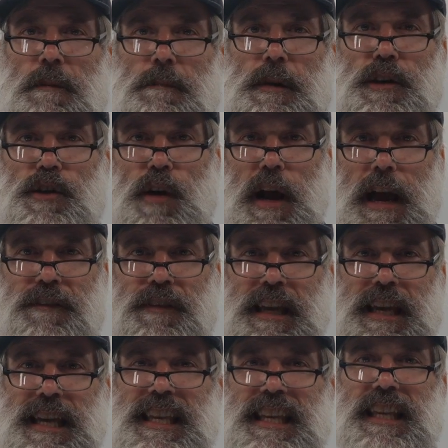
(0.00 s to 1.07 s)
Been driving
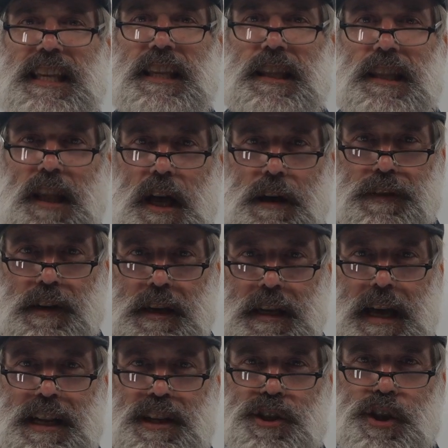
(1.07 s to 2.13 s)
it, love it.
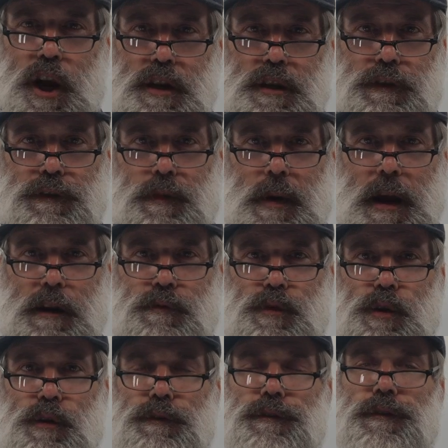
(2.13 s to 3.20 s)
I charge it from my
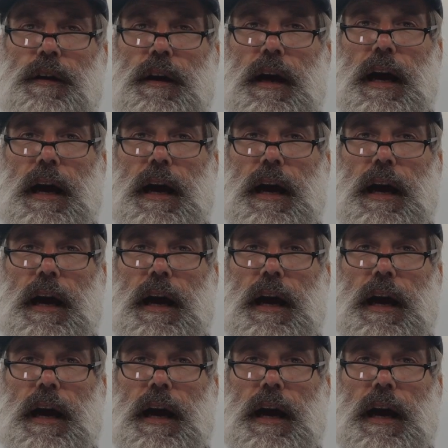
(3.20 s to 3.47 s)
roof.